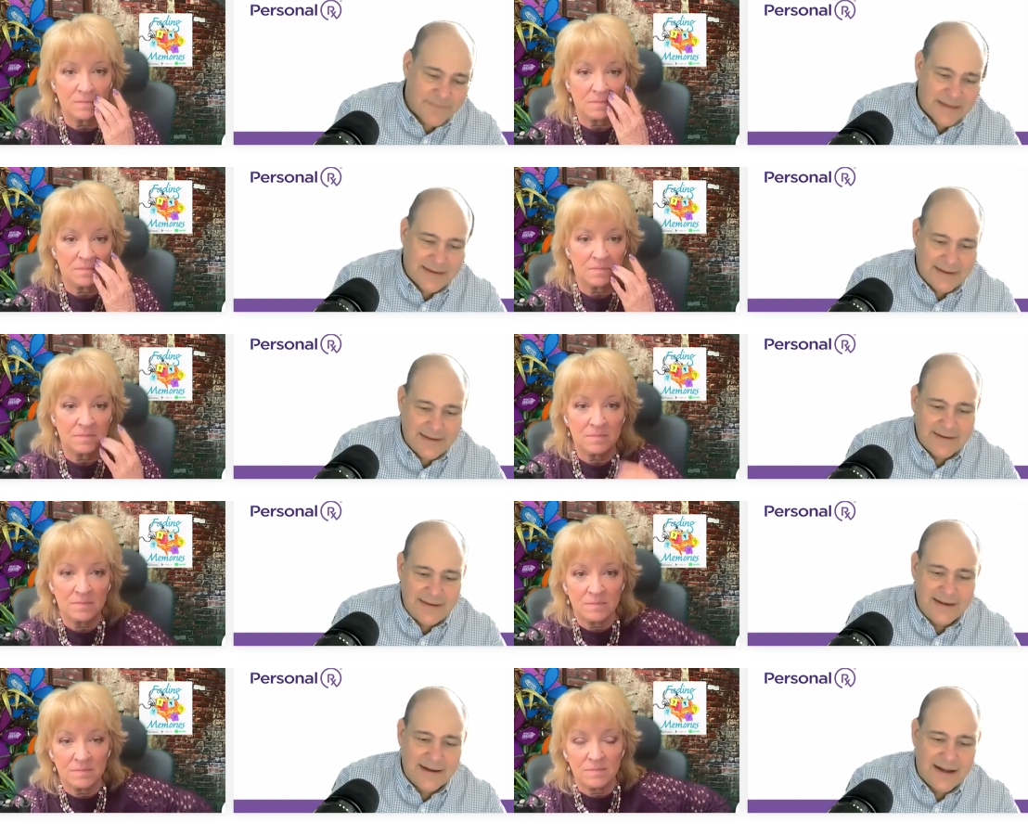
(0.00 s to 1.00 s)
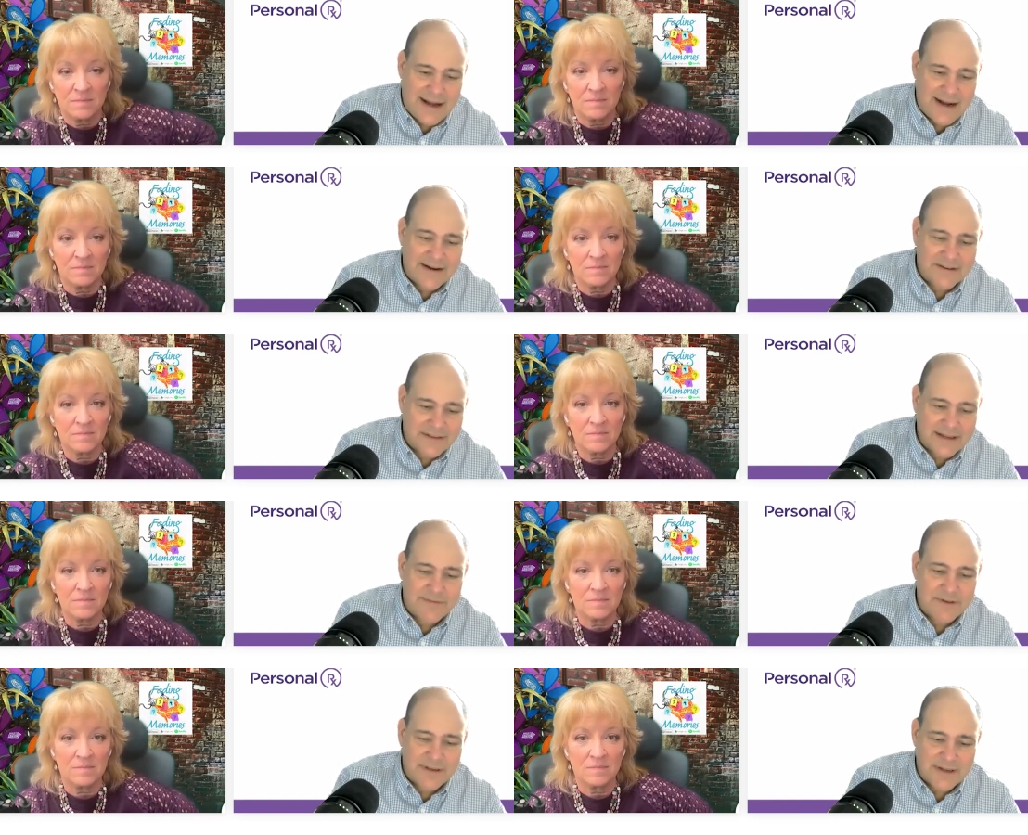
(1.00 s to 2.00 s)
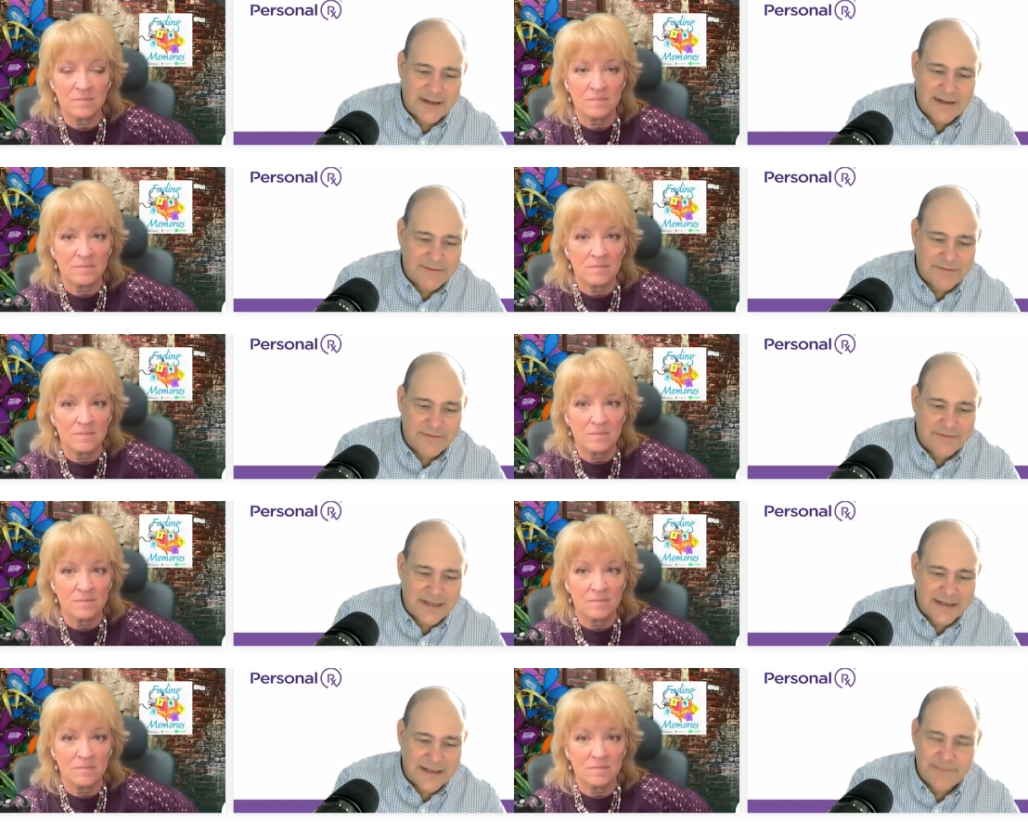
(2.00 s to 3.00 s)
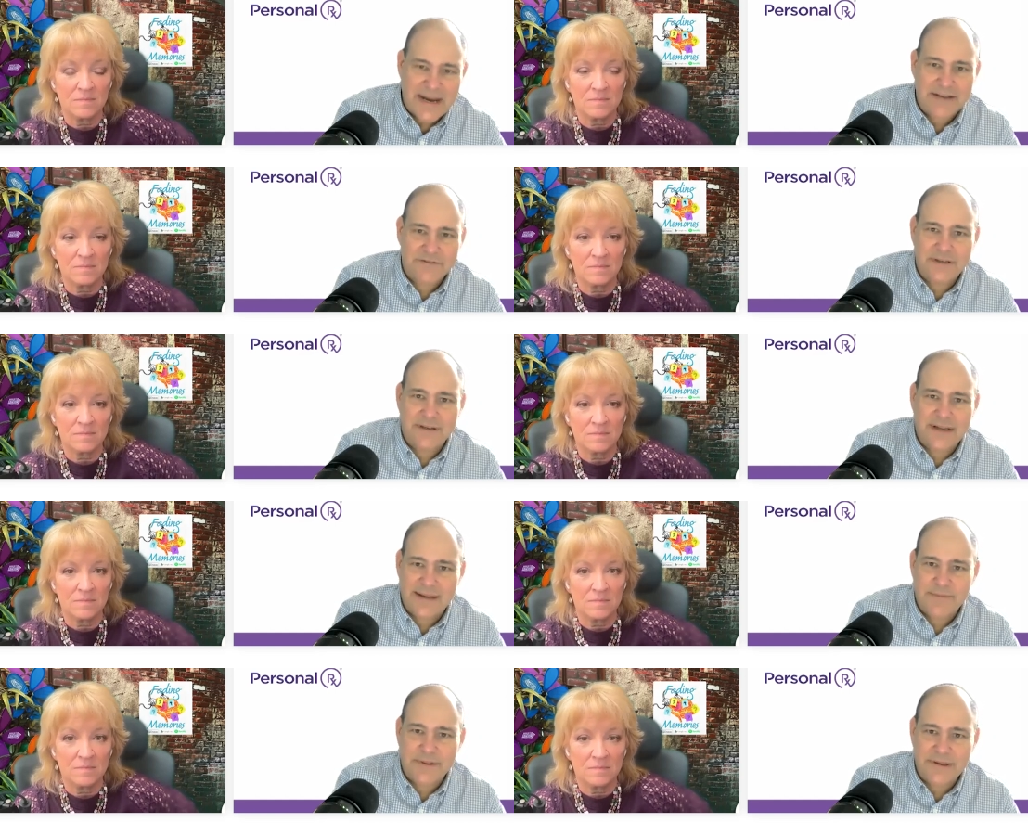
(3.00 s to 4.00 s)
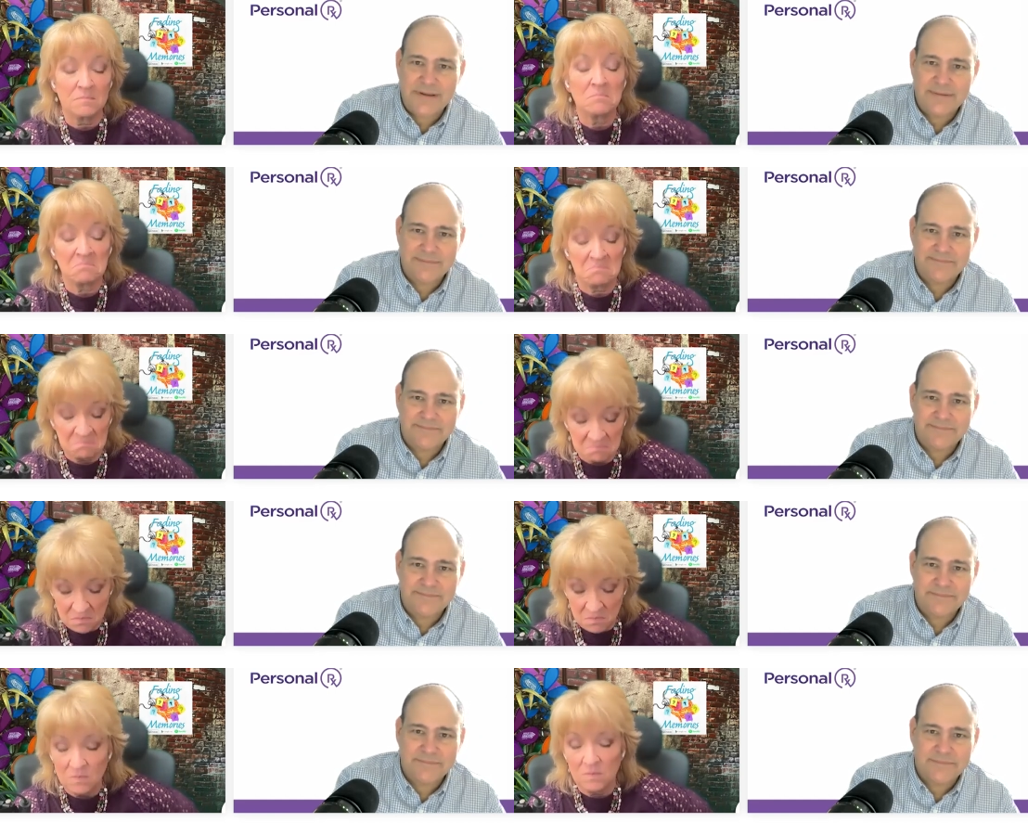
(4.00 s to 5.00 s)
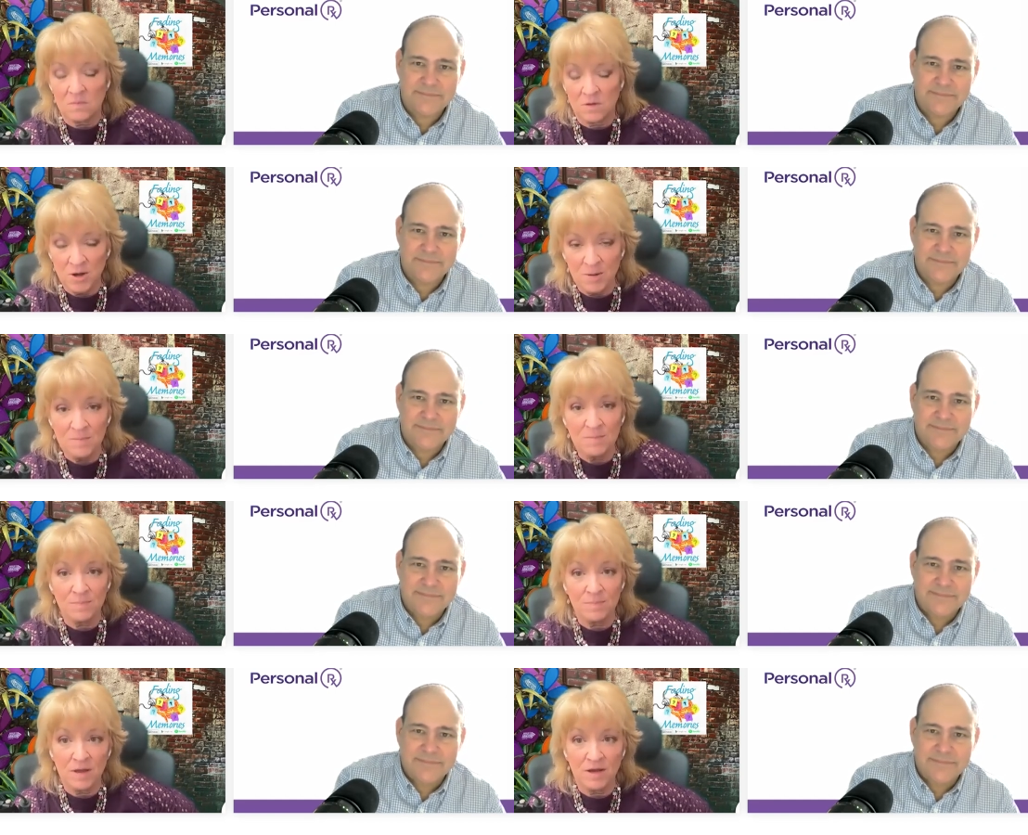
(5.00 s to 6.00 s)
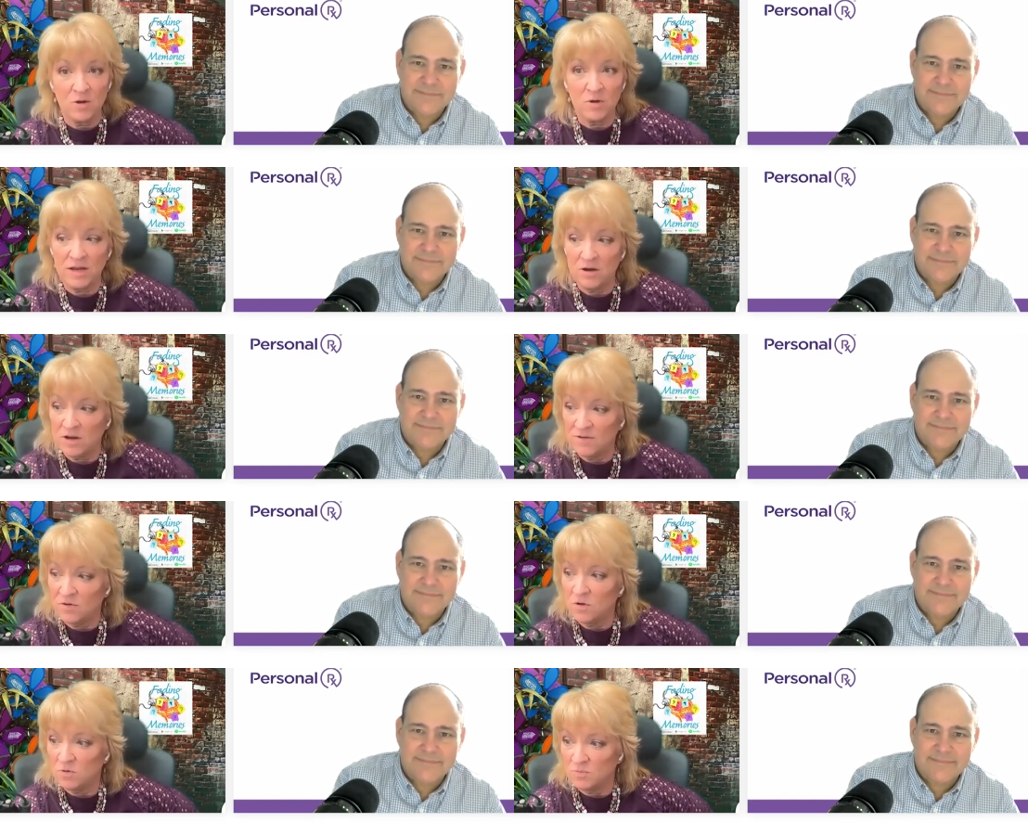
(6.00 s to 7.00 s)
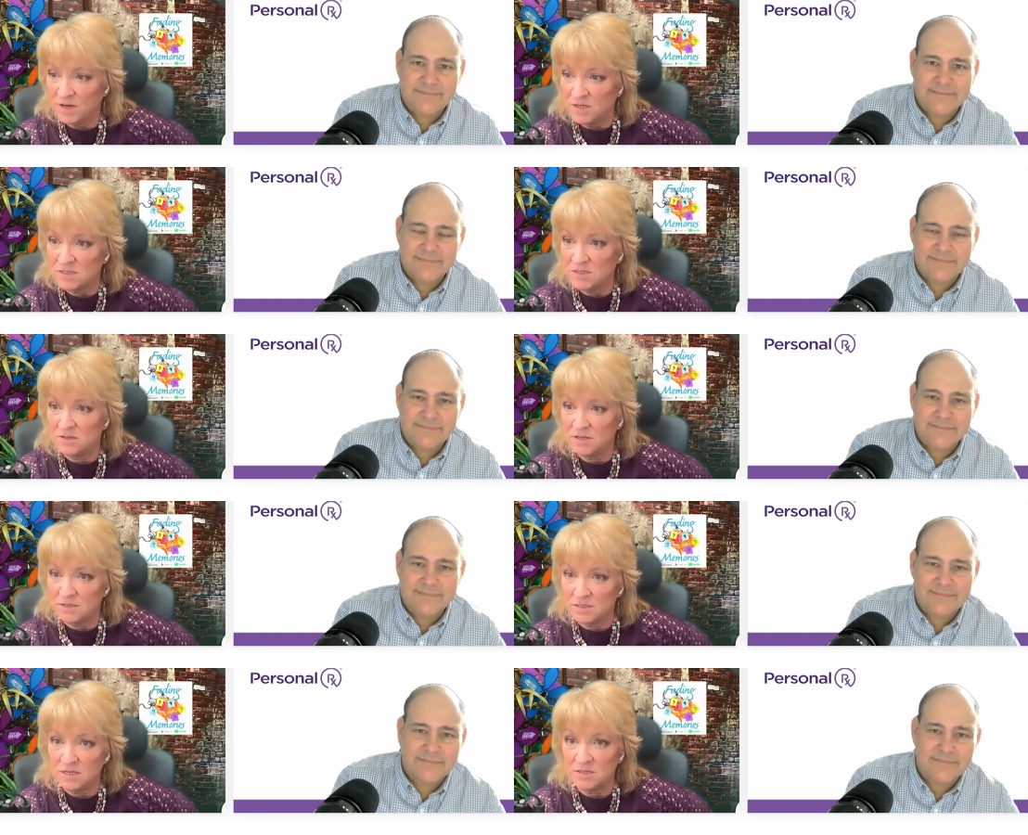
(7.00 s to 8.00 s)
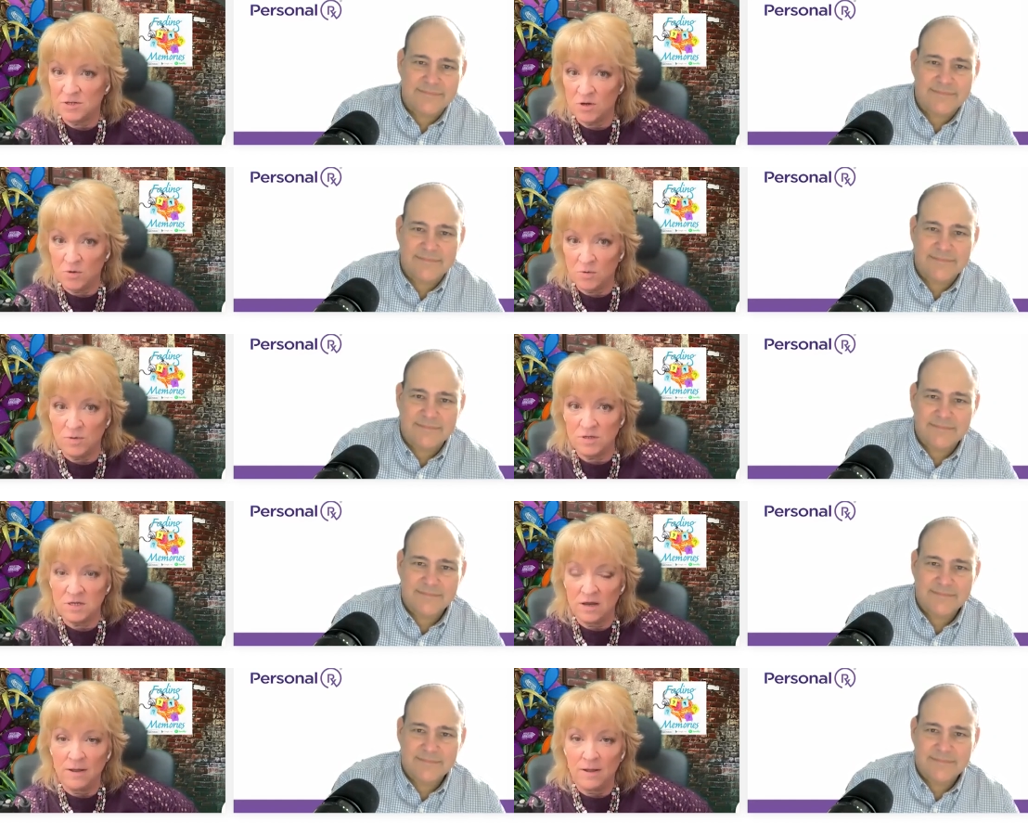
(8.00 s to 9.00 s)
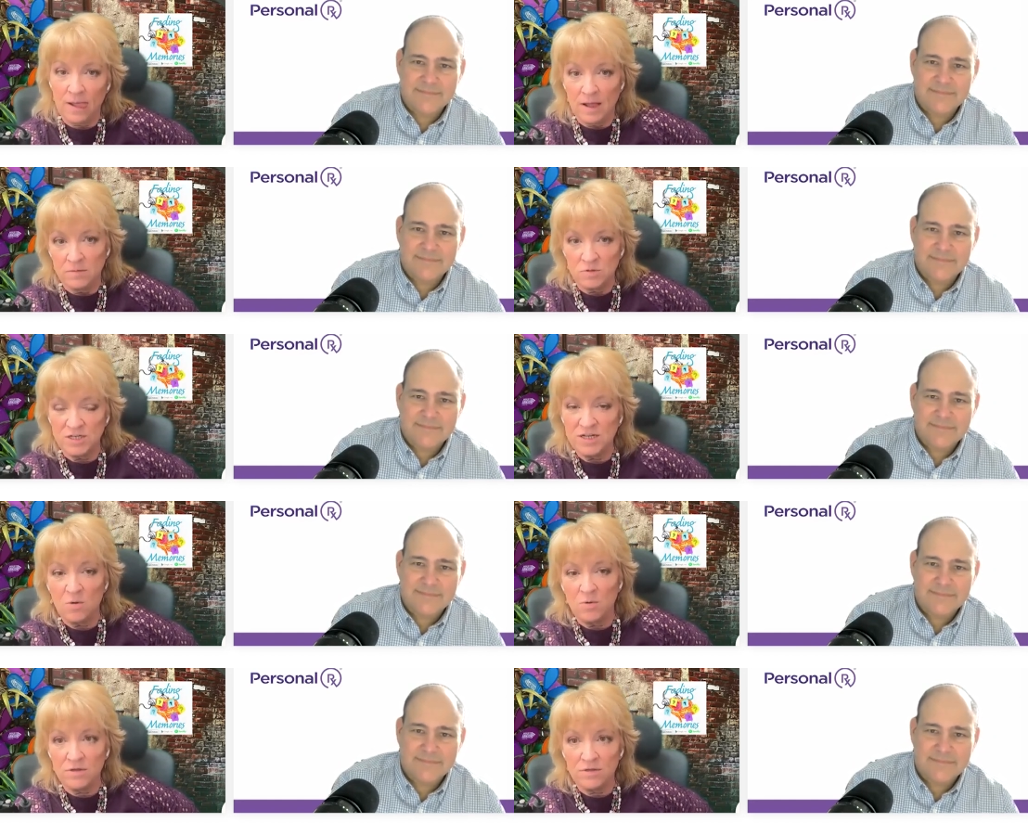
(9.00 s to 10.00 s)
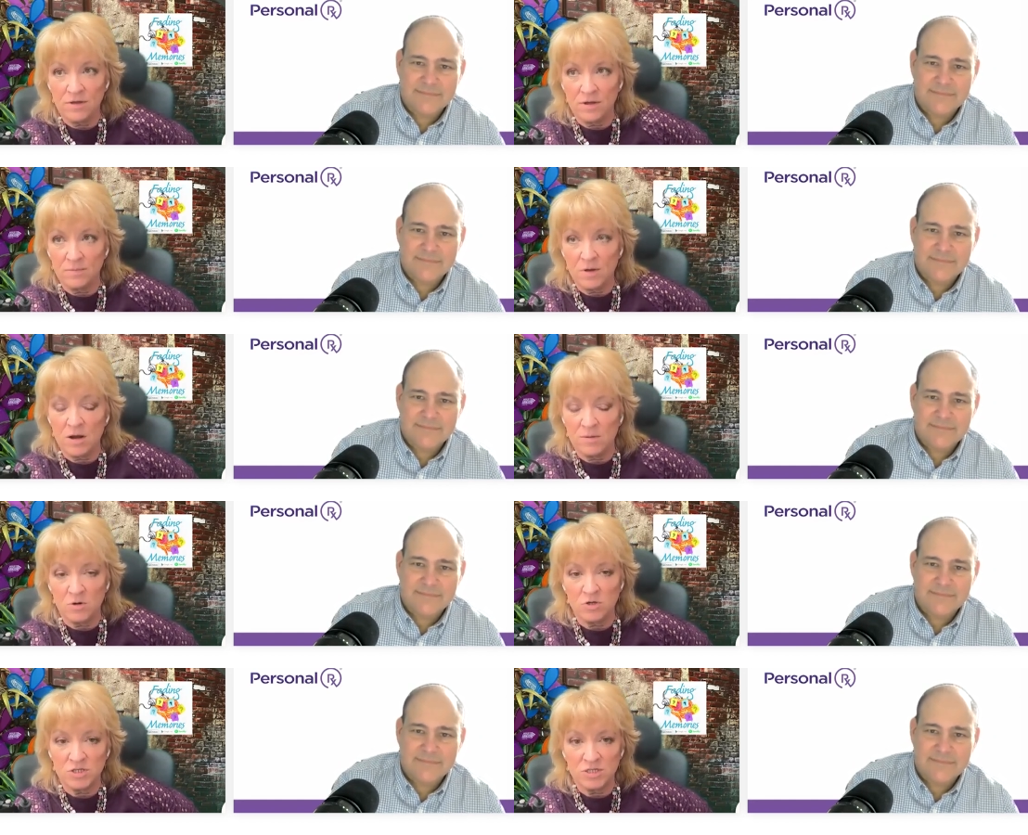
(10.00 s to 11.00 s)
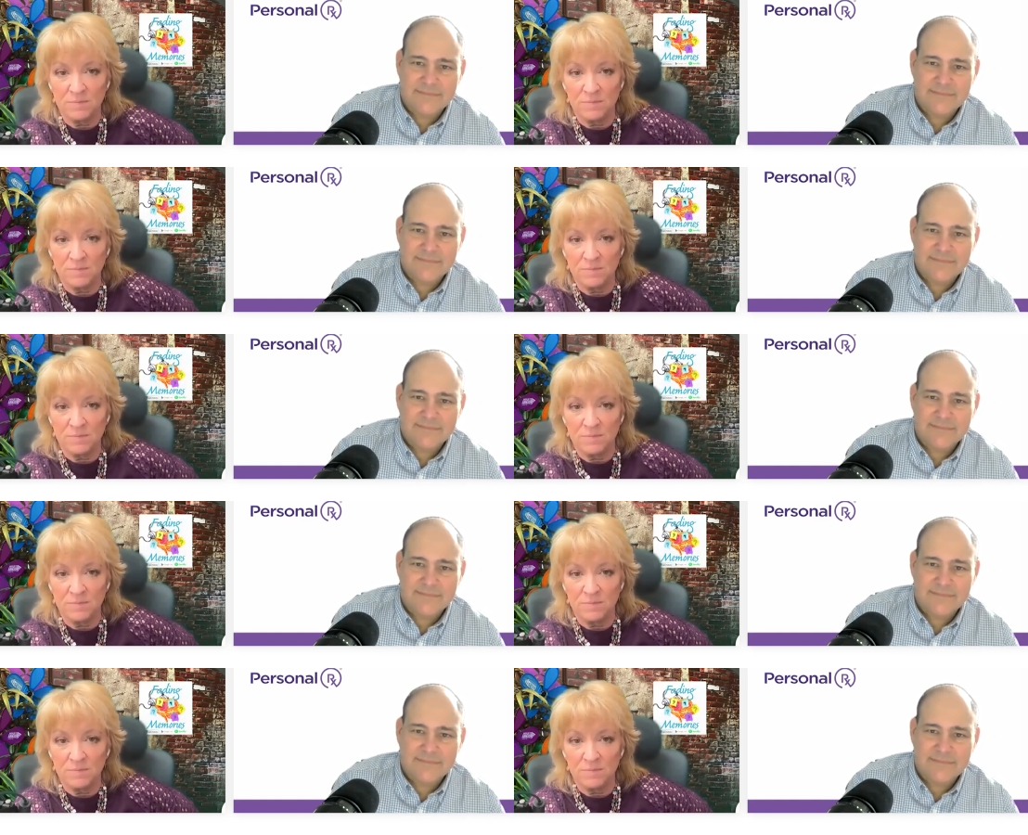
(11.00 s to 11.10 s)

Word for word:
Speaker 1: you need a higher level of uh, compassion and empathy.
Speaker 2: Yep. I know a caregiver who basically says, you know, this, she dealt with uh, um, non emergency